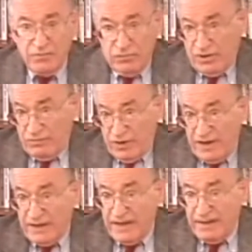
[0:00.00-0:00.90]
where
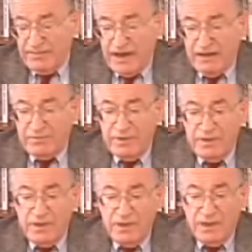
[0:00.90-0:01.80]
rain came down,
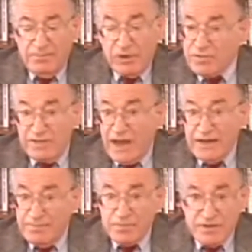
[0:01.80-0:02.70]
because
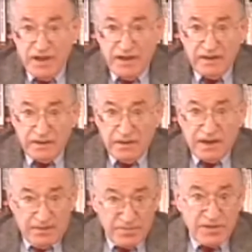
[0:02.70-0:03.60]
90%
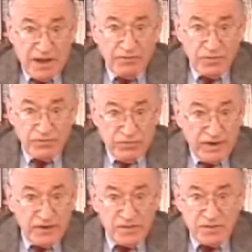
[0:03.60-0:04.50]
comes down with
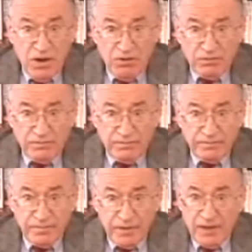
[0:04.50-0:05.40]
rain and snow.
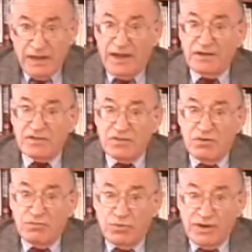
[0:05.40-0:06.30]
And
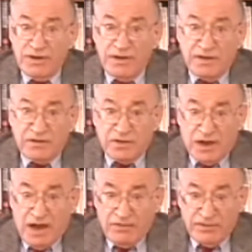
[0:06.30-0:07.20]
so we
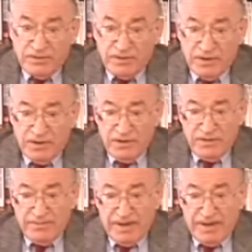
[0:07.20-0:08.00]
encountered the